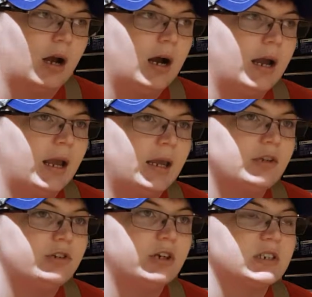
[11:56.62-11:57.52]

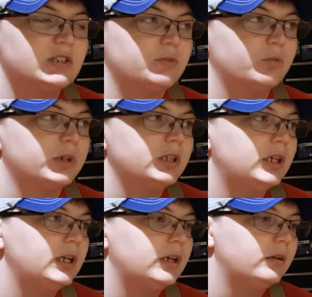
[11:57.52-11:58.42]
I just
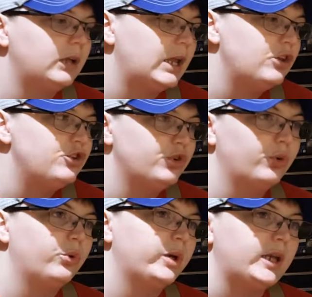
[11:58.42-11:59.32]
really
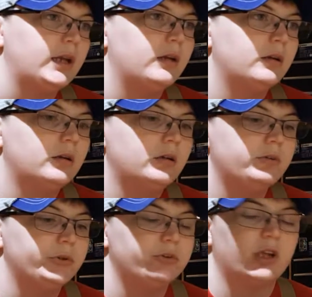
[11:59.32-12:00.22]
enjoy
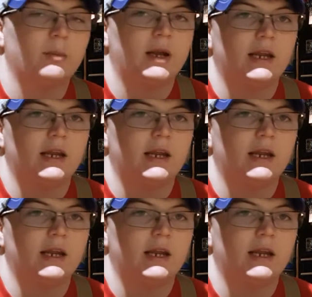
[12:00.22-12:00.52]
using my